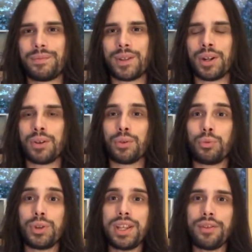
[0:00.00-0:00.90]
You know, to
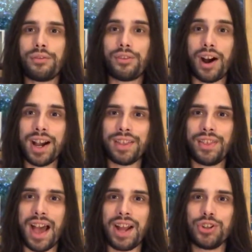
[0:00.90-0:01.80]
really find
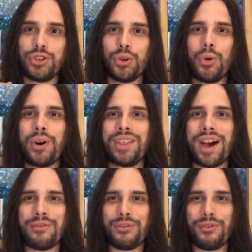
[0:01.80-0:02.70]
that joy,
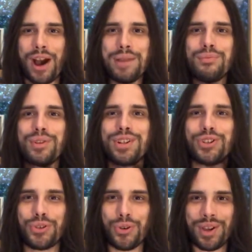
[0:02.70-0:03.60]
that vibrant
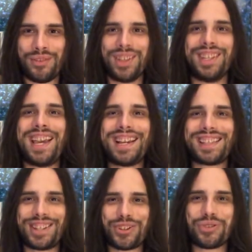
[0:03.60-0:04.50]
joy of the
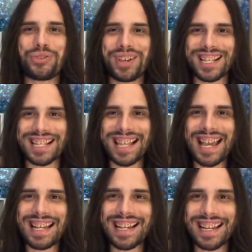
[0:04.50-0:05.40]
lake, the joyous
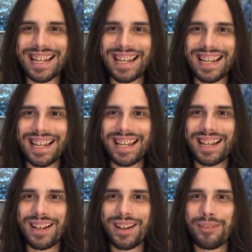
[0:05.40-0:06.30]
lake,
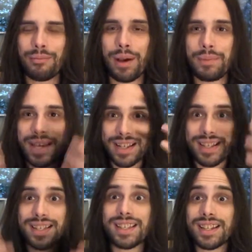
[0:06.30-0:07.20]
by being
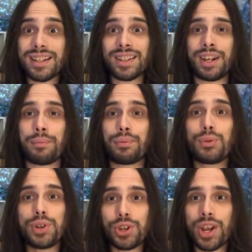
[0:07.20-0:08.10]
still and
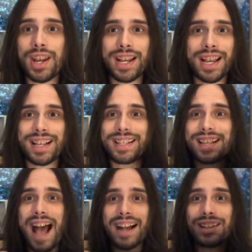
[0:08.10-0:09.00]
appreciating
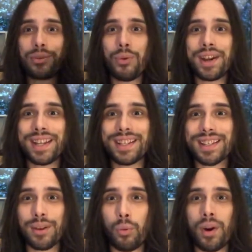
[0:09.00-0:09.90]
exactly what
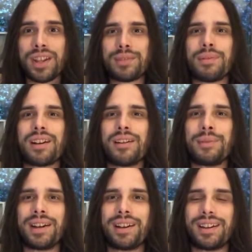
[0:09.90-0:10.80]
is and what is becoming.